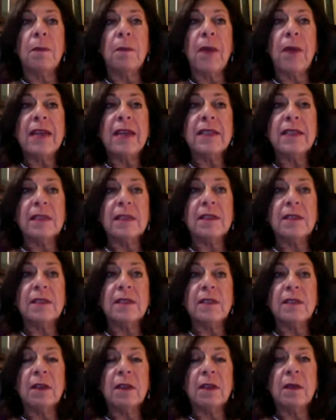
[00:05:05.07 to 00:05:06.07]
basis,
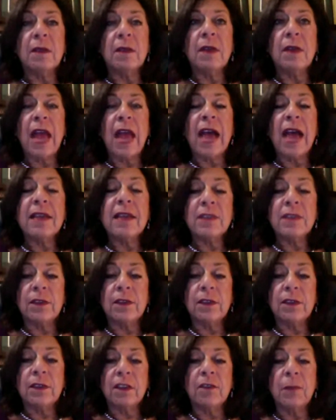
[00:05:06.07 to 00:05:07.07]
the essence
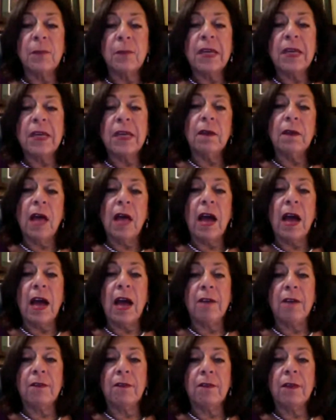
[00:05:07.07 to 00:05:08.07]
of being
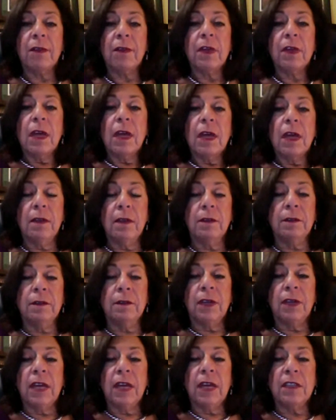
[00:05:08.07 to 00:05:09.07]
alive
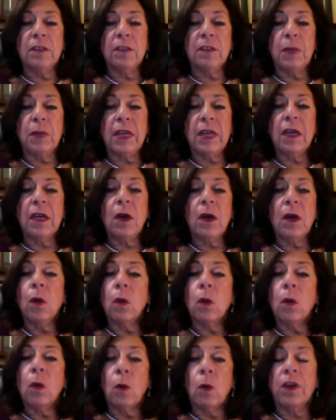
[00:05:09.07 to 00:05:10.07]
is being
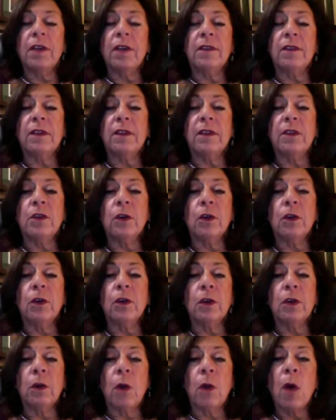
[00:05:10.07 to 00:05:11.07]
goal-oriented.
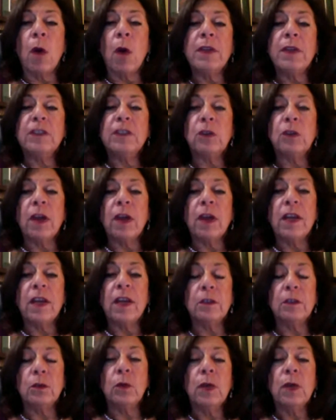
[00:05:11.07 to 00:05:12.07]
You're always trying
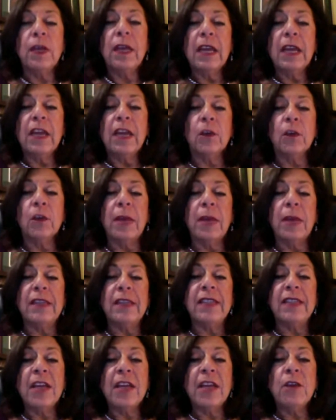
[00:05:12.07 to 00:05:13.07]
to either
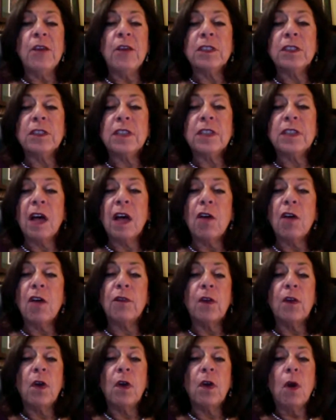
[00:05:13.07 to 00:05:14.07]
maintain yourself
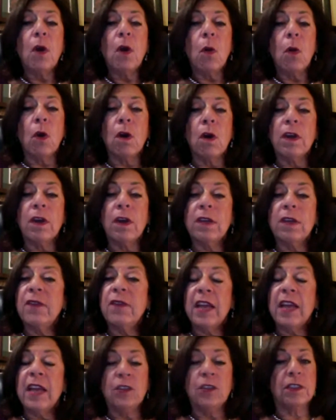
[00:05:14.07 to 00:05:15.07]
or
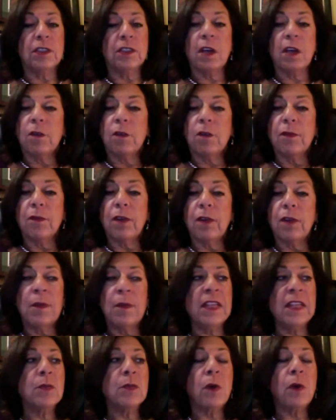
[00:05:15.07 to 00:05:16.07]
advance yourself. I mean,
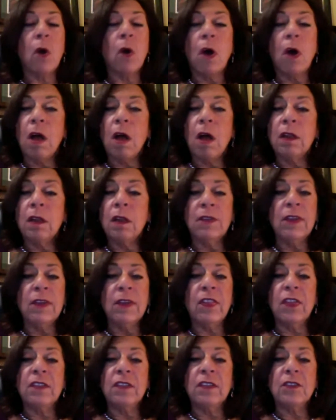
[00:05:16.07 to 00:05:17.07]
that's what all living
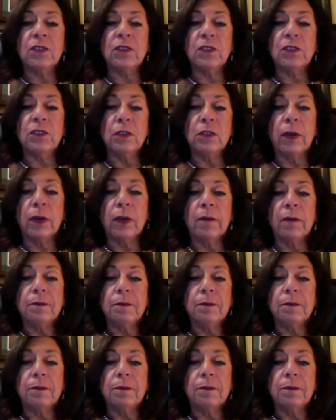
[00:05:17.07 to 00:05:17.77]
things are doing.